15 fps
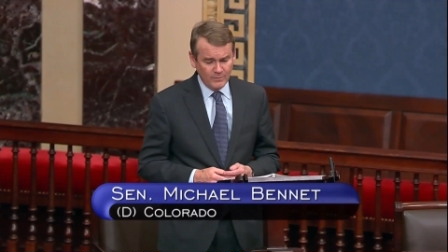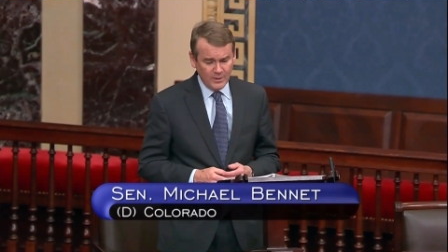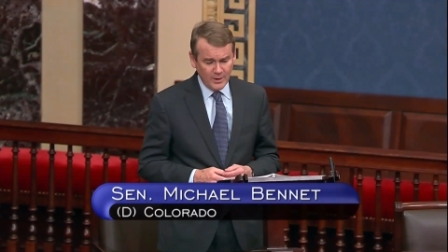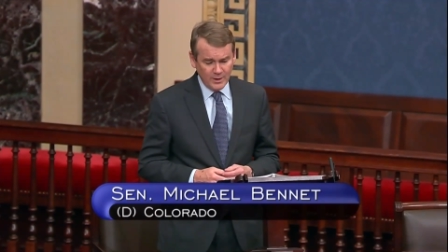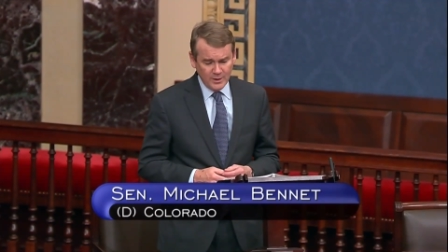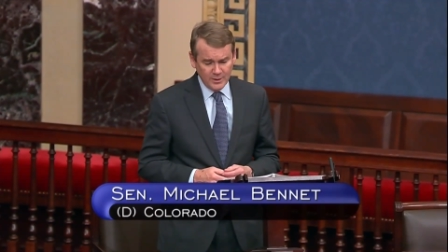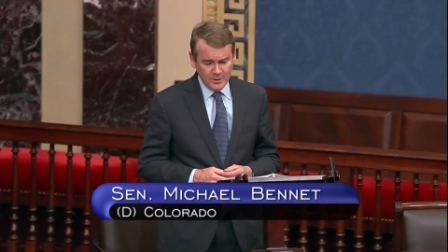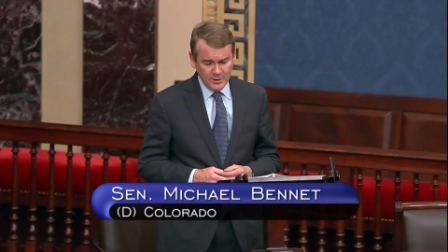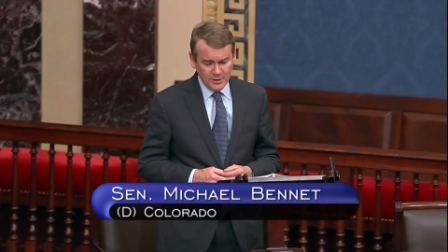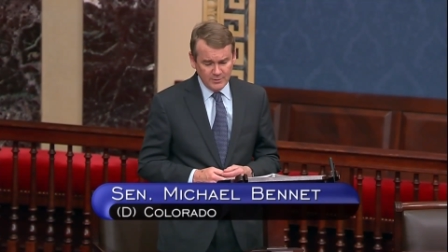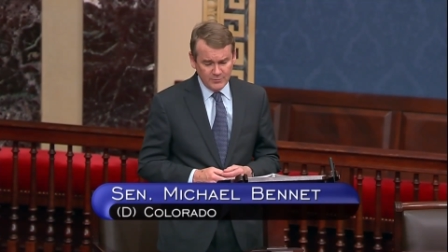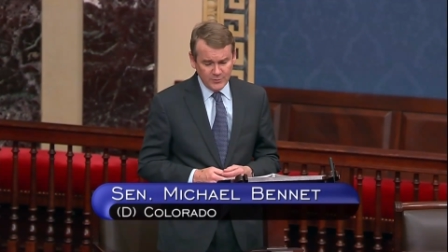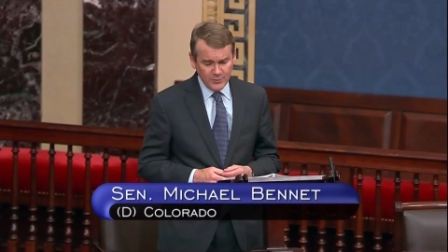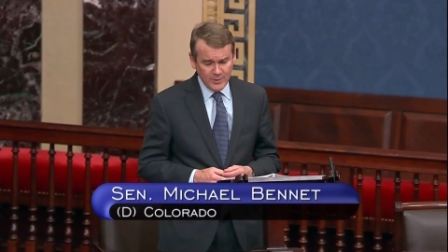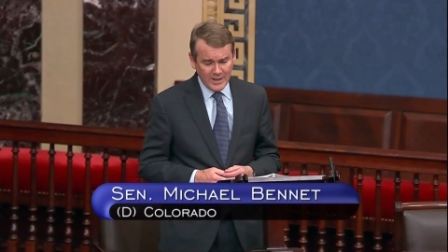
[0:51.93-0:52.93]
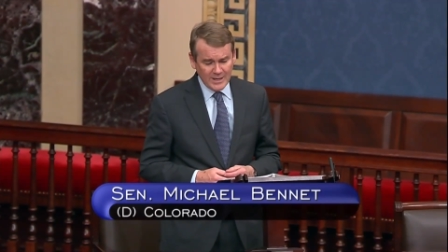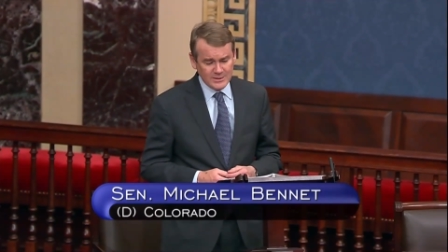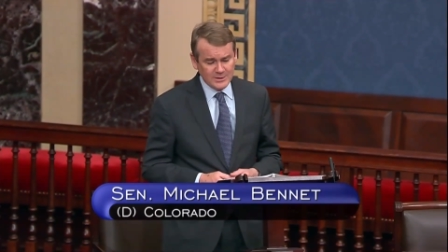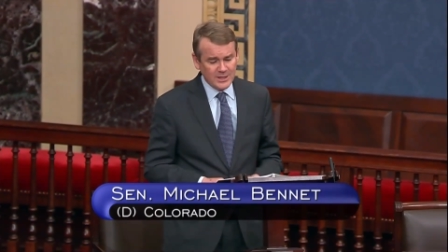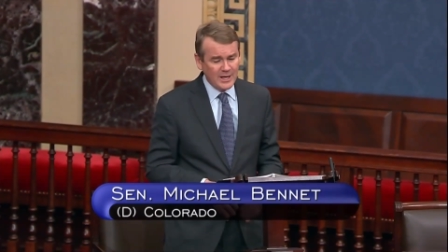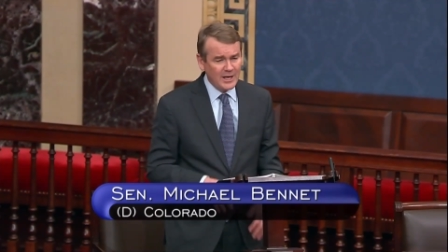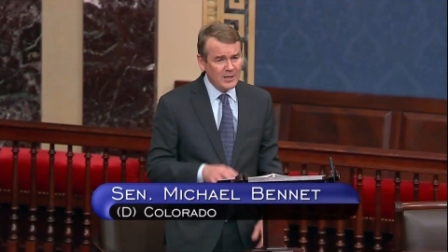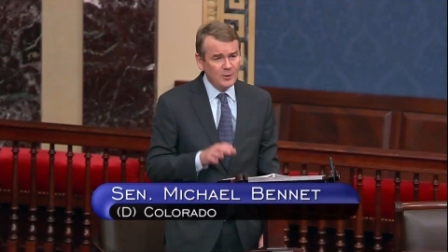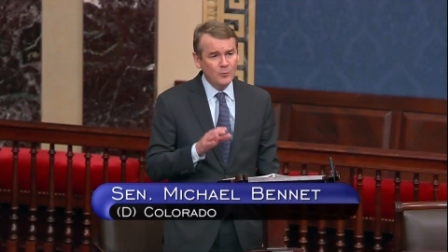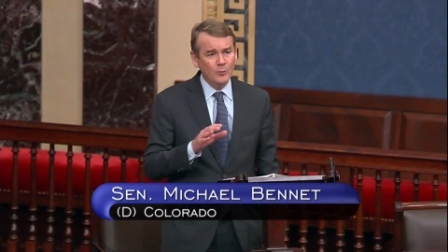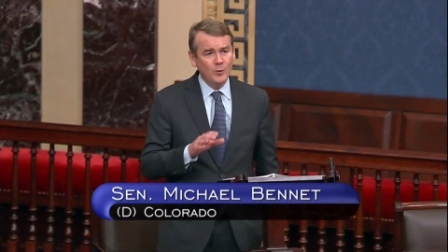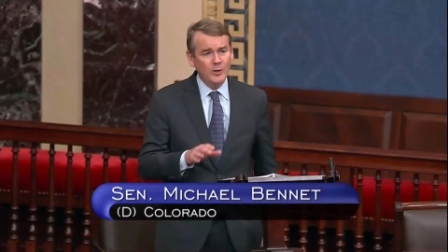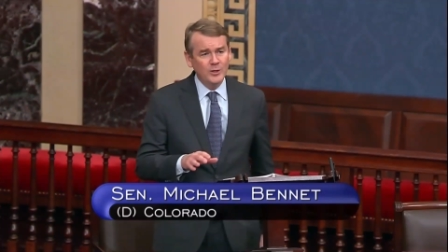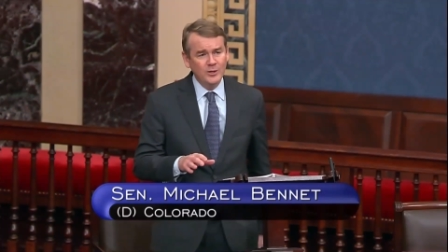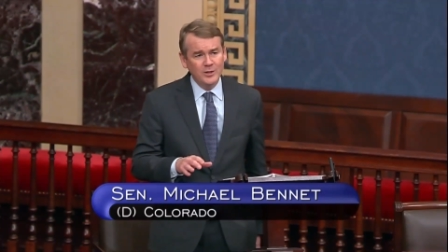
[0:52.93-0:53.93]
And if you ask
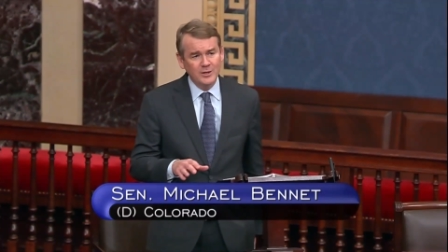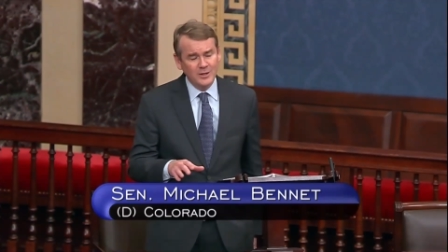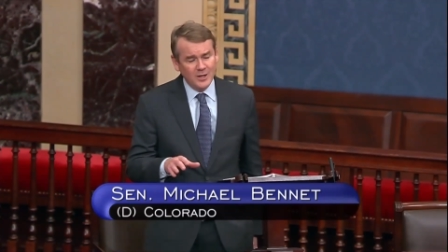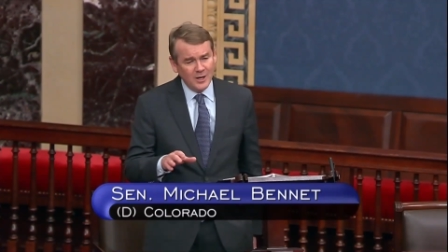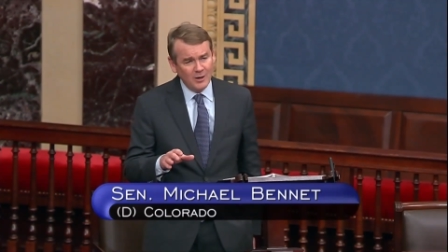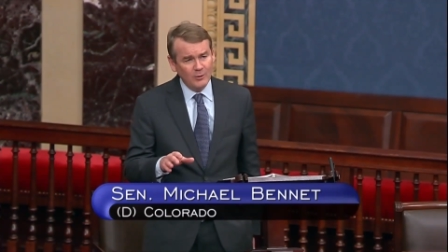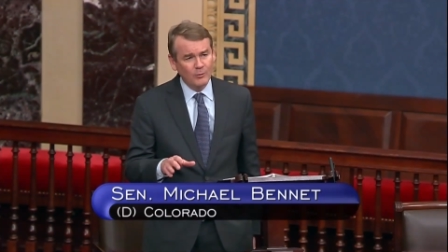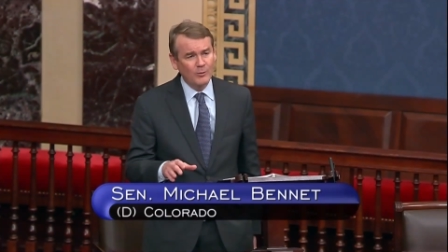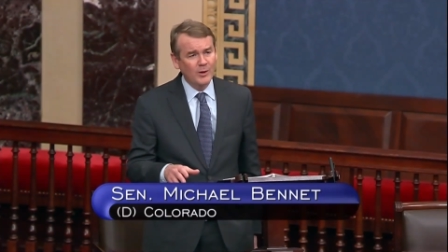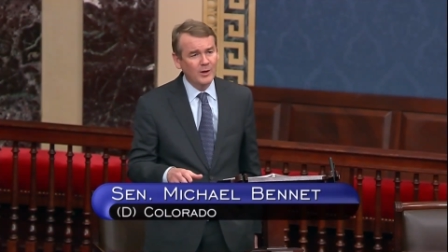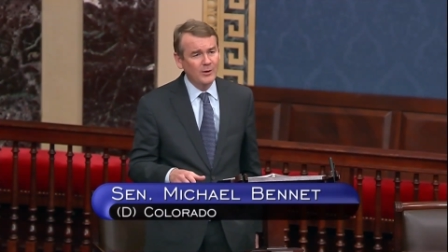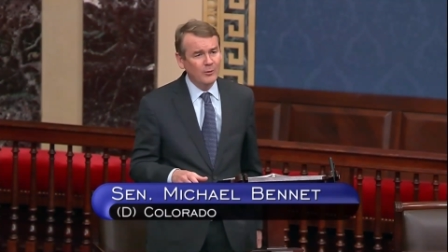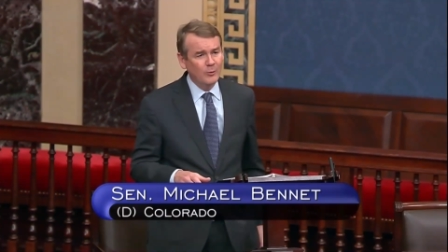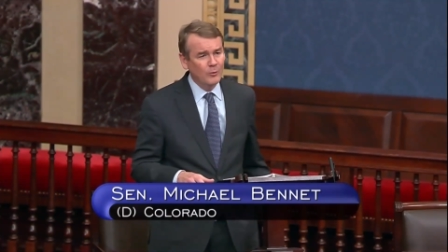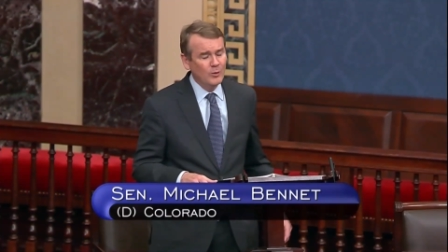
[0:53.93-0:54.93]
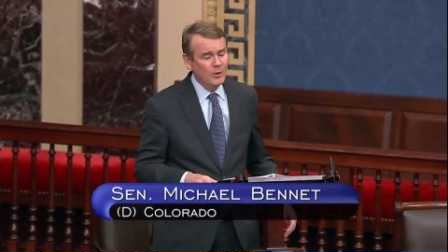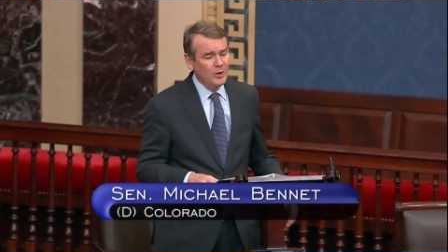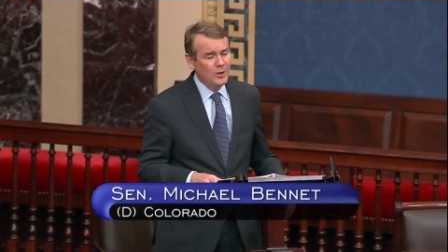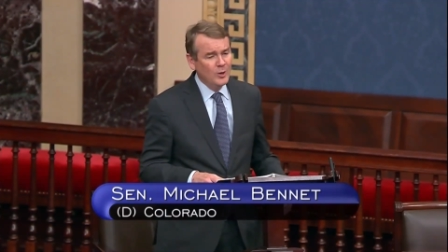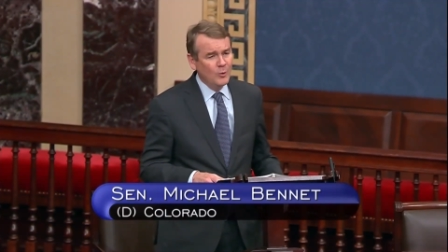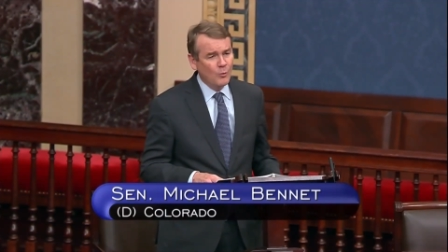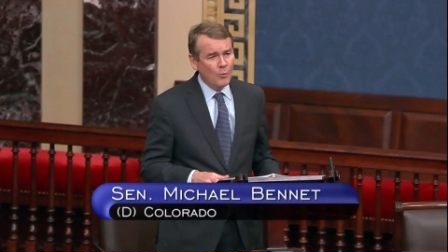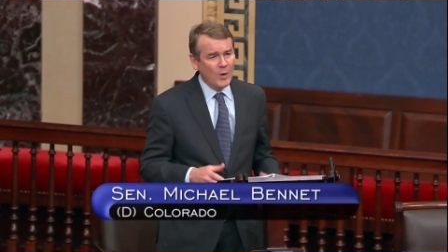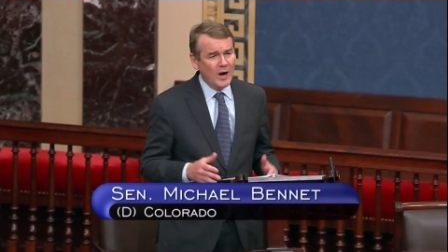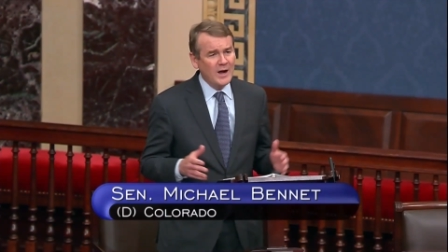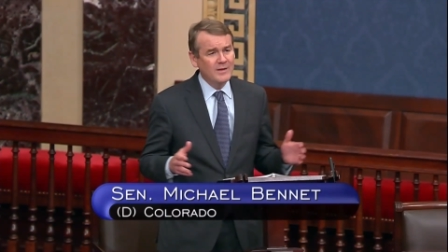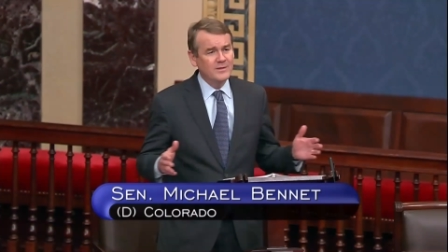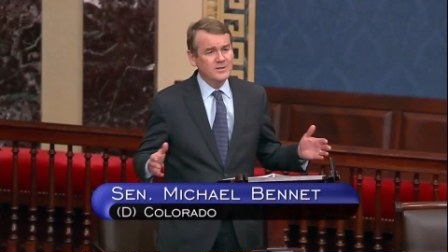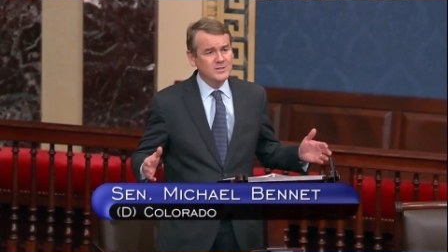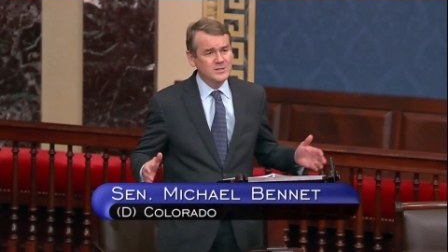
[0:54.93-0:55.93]
anyone in Colorado
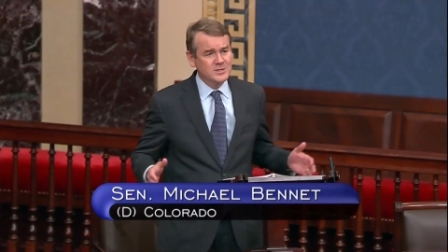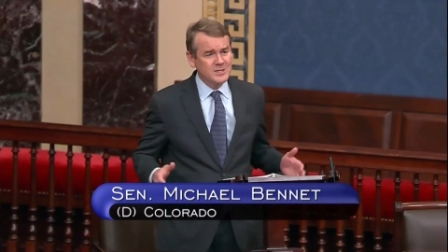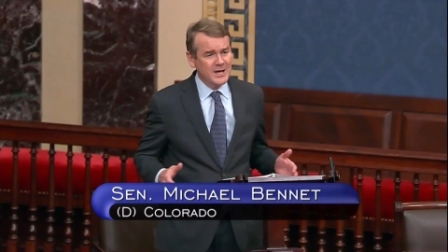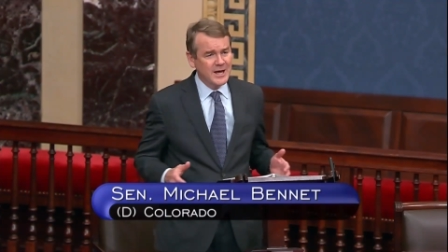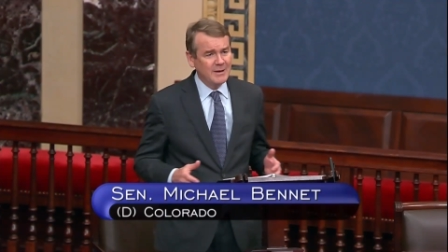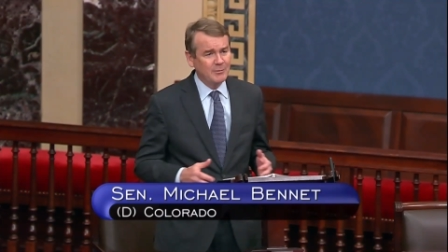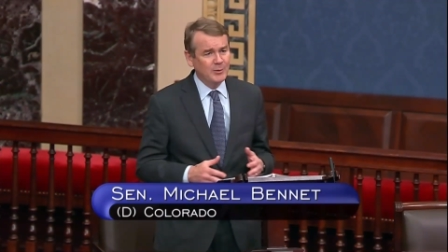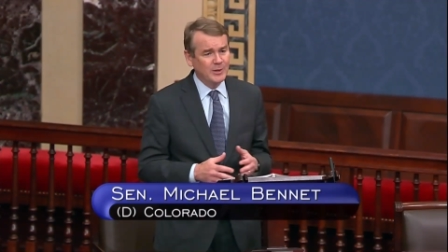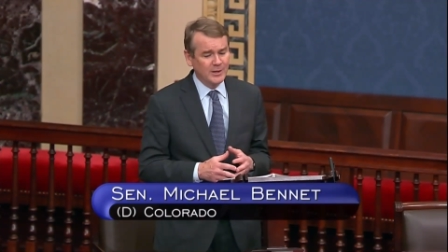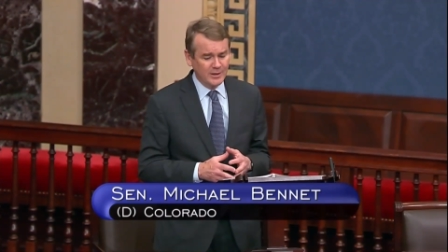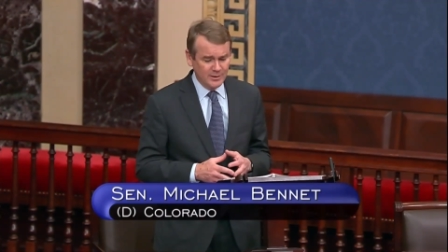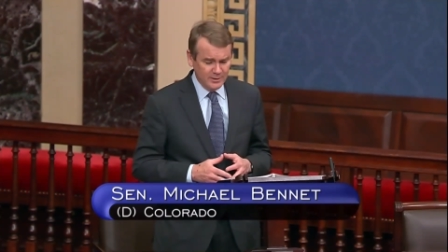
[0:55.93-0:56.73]
why this is happening,